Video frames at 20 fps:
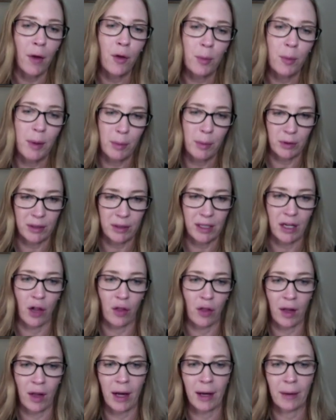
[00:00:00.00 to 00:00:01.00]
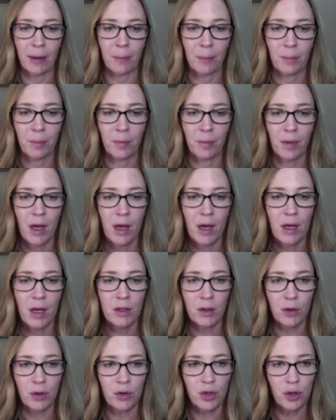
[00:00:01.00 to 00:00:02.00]
people did online.
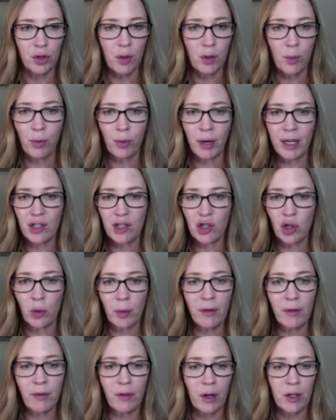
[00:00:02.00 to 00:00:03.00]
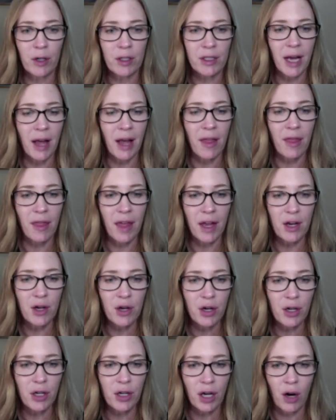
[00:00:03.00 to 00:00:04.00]
So do the brainstorming first, and then
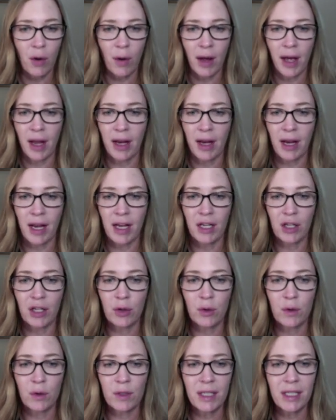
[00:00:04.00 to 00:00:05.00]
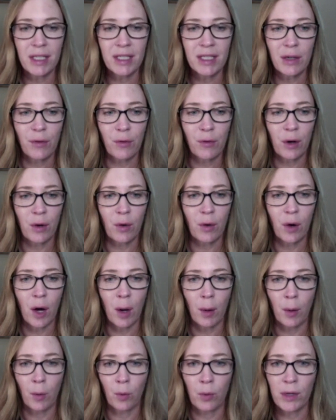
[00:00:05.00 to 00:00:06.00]
you're going to go ahead and use these different
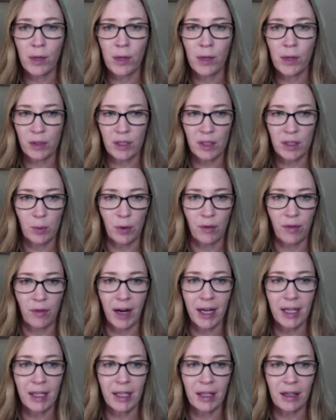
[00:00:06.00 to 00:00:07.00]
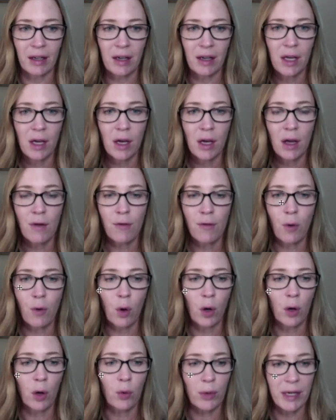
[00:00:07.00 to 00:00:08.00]
resources provided
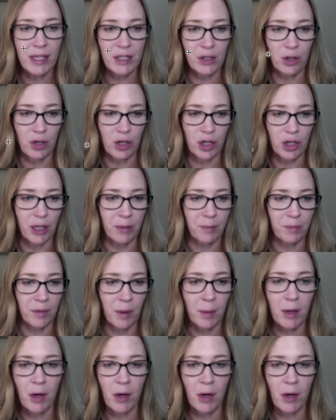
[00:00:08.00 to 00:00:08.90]
for researching. Let me go